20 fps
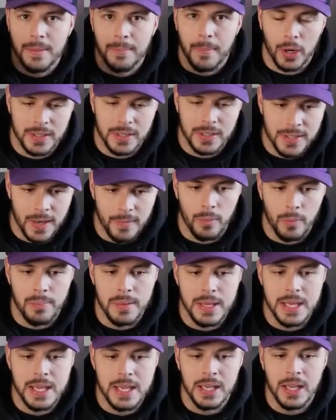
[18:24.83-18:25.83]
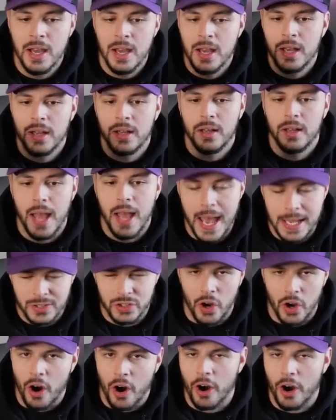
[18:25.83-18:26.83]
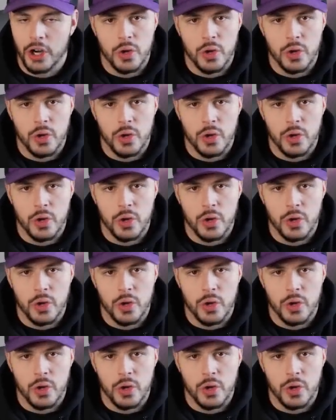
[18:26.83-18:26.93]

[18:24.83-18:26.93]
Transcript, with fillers: Market Cipher B, SR.